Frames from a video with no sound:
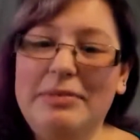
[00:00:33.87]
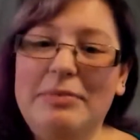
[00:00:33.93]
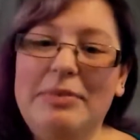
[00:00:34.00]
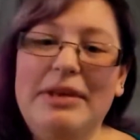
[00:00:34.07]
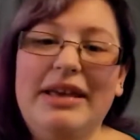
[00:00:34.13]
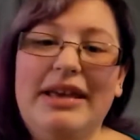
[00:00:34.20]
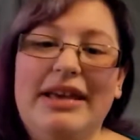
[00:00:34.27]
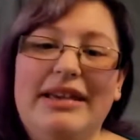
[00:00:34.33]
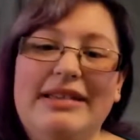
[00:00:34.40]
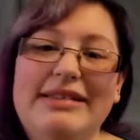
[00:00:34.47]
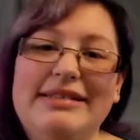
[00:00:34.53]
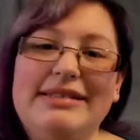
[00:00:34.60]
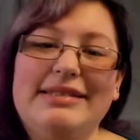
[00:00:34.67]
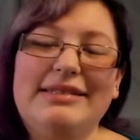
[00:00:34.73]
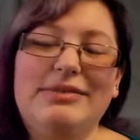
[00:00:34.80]

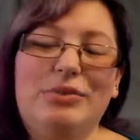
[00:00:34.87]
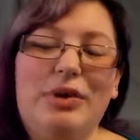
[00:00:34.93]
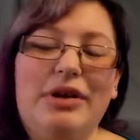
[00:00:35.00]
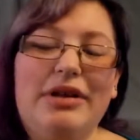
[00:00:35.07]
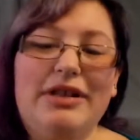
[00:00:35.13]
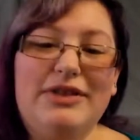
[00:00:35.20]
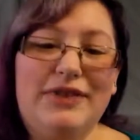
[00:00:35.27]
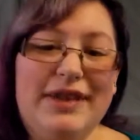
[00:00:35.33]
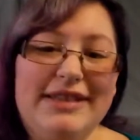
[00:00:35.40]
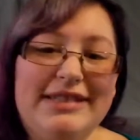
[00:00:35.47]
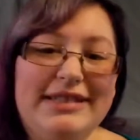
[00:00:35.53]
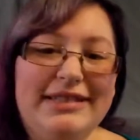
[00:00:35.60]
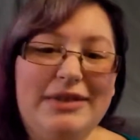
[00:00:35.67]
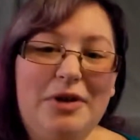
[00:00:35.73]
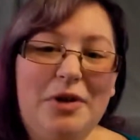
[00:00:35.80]
Because, well, let's face
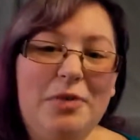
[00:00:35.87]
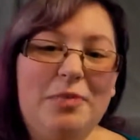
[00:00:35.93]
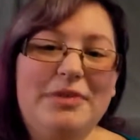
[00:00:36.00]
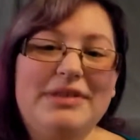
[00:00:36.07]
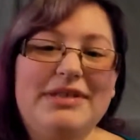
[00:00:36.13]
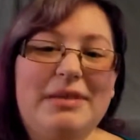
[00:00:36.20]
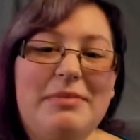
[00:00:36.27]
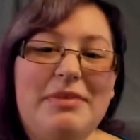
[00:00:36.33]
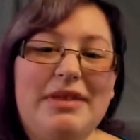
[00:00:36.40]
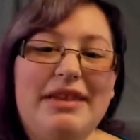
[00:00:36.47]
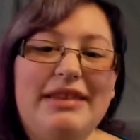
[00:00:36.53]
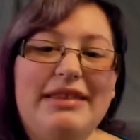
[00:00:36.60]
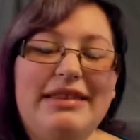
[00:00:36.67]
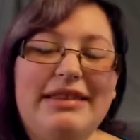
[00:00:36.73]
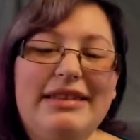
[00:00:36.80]
it, LARP is
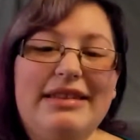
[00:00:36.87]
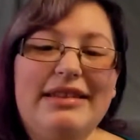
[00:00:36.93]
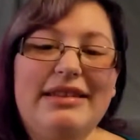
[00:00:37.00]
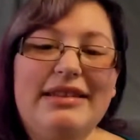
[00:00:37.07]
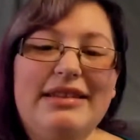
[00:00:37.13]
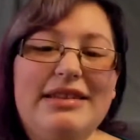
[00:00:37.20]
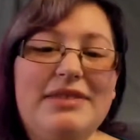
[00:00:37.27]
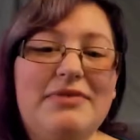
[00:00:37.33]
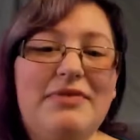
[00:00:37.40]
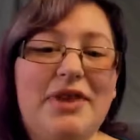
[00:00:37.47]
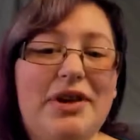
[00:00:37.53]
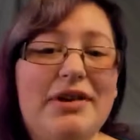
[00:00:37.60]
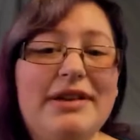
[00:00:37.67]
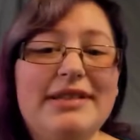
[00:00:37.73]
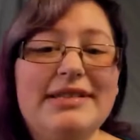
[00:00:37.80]
something that
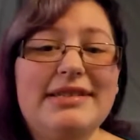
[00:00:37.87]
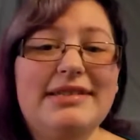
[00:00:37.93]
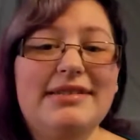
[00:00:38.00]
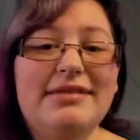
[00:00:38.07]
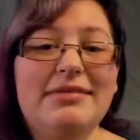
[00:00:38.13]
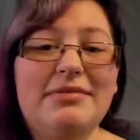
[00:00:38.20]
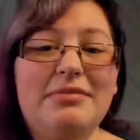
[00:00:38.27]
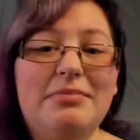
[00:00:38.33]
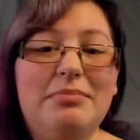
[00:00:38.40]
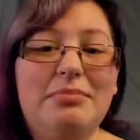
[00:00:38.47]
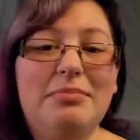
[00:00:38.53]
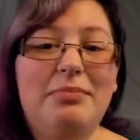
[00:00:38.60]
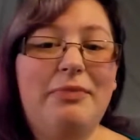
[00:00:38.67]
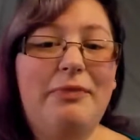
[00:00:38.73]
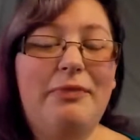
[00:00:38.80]
varies
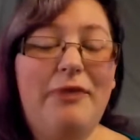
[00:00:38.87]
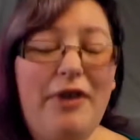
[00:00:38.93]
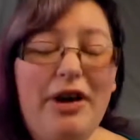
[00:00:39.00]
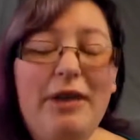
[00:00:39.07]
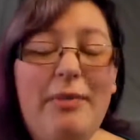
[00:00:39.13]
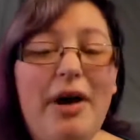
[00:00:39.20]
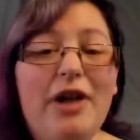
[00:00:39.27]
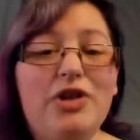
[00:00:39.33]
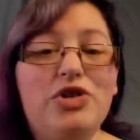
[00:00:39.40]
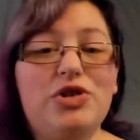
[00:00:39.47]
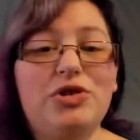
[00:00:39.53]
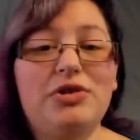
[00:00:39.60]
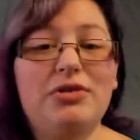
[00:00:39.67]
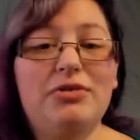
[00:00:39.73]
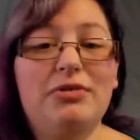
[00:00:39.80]
very
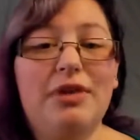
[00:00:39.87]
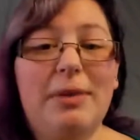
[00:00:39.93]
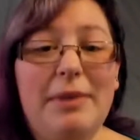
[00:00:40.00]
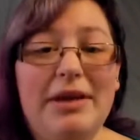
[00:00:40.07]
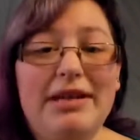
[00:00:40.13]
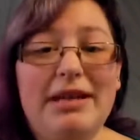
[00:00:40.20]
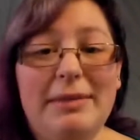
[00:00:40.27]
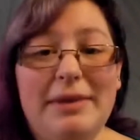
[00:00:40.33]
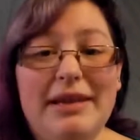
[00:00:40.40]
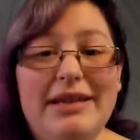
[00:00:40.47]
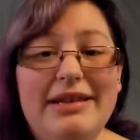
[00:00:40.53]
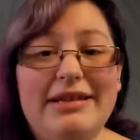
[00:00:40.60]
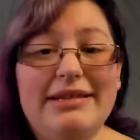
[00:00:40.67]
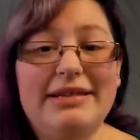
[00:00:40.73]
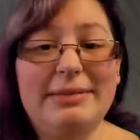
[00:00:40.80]
much
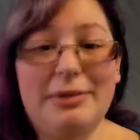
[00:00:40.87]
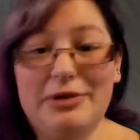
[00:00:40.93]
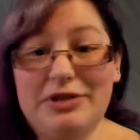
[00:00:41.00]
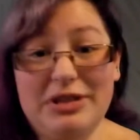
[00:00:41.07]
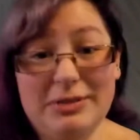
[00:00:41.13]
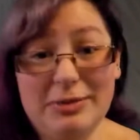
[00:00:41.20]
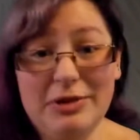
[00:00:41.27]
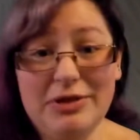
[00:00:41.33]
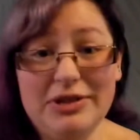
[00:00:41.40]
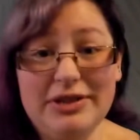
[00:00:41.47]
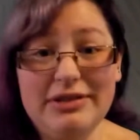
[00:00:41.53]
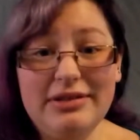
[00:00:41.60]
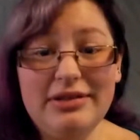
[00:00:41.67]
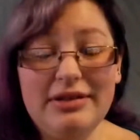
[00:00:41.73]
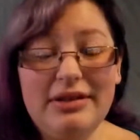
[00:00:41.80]
opinion to person.
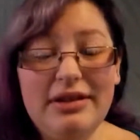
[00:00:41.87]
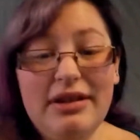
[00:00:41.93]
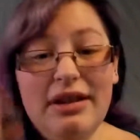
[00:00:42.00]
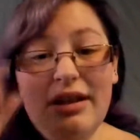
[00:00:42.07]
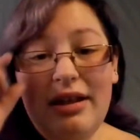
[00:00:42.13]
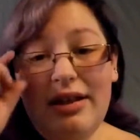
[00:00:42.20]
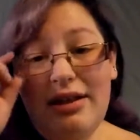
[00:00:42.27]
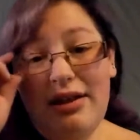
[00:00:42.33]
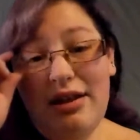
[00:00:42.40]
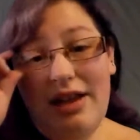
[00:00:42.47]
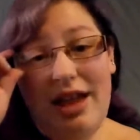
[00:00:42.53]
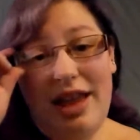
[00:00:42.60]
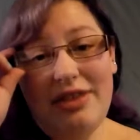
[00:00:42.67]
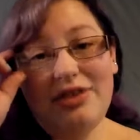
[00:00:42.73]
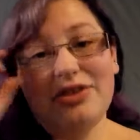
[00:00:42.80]

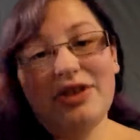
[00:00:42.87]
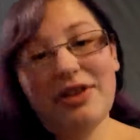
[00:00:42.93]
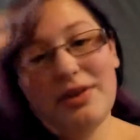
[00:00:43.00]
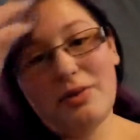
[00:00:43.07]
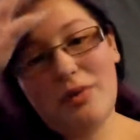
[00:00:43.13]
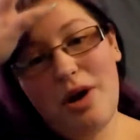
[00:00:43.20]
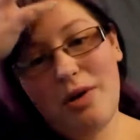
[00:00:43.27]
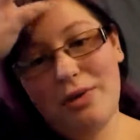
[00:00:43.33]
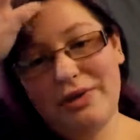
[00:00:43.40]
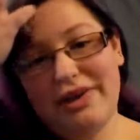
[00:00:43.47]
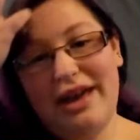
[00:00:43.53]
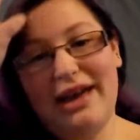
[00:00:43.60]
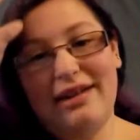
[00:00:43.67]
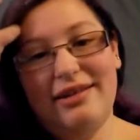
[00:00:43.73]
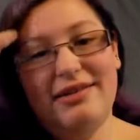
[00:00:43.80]
And there's nothing wrong with
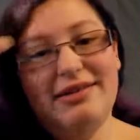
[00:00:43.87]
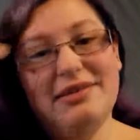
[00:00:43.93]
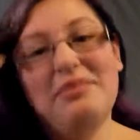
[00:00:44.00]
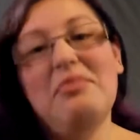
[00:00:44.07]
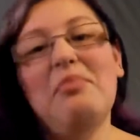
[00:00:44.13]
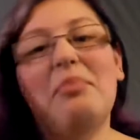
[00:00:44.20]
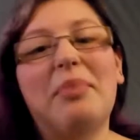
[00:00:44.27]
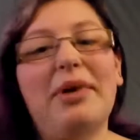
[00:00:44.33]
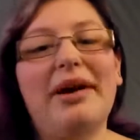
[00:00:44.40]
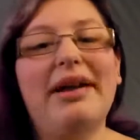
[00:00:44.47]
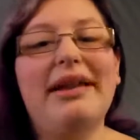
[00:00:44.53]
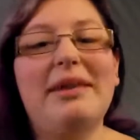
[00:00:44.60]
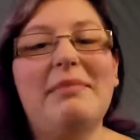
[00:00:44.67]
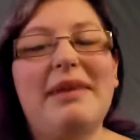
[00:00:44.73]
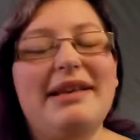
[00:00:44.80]
that.
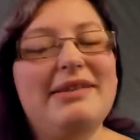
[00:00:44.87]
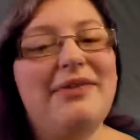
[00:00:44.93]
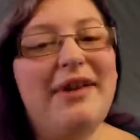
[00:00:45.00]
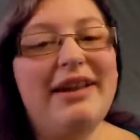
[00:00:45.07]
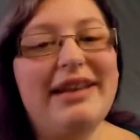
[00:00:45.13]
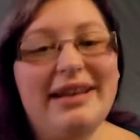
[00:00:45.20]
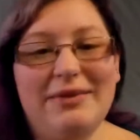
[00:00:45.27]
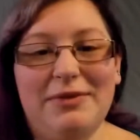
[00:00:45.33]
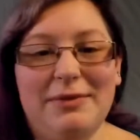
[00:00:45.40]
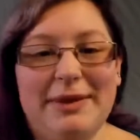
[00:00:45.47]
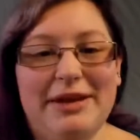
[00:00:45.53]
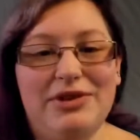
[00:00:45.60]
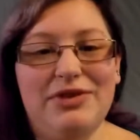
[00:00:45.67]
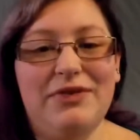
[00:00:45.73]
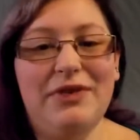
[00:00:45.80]
But it makes finding
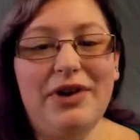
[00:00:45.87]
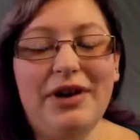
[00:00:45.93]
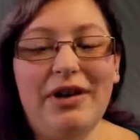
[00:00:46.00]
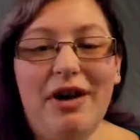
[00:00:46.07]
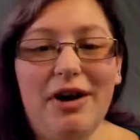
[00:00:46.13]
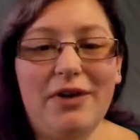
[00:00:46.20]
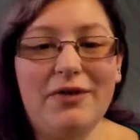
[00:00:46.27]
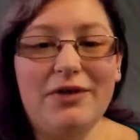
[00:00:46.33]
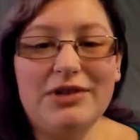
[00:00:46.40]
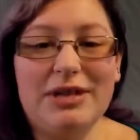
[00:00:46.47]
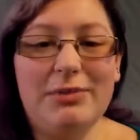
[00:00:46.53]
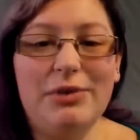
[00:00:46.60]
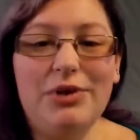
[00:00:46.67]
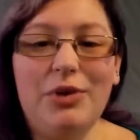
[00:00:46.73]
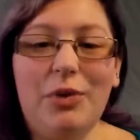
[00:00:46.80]
information very hard for
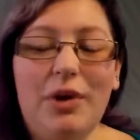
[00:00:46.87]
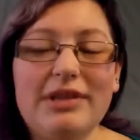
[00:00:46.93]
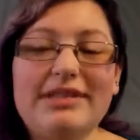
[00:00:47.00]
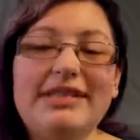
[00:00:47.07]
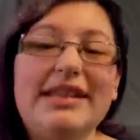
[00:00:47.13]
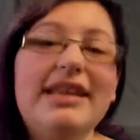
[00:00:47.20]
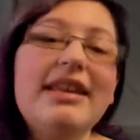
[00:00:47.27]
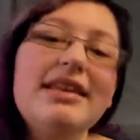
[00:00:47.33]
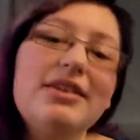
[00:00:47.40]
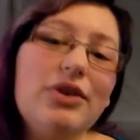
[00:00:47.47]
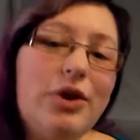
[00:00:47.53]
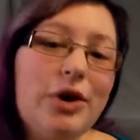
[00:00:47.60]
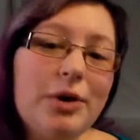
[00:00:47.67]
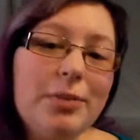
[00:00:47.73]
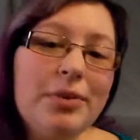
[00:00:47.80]
someone who wants to get into
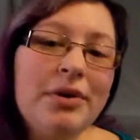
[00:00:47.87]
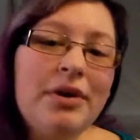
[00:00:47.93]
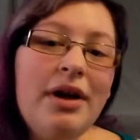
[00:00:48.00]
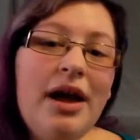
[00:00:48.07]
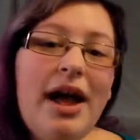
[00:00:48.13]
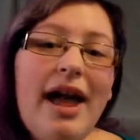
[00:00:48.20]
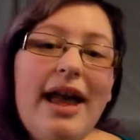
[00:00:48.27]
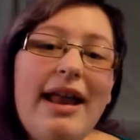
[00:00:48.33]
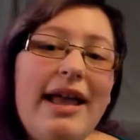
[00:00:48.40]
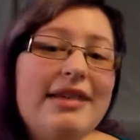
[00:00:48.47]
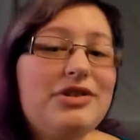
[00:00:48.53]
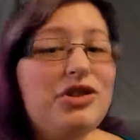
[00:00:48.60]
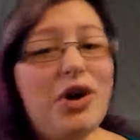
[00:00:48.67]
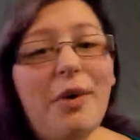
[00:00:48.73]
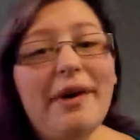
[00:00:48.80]
LARP and
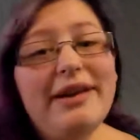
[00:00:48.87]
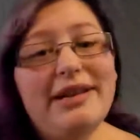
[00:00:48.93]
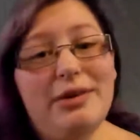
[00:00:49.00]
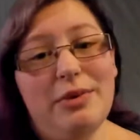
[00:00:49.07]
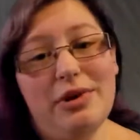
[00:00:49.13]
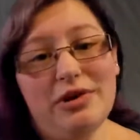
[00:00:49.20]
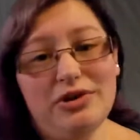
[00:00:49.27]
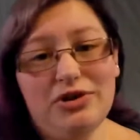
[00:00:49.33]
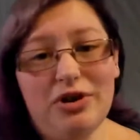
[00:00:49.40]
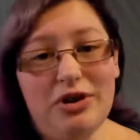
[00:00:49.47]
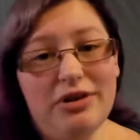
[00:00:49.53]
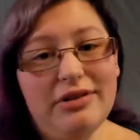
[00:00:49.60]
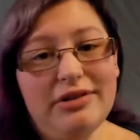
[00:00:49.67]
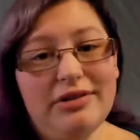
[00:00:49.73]
has no idea where to start.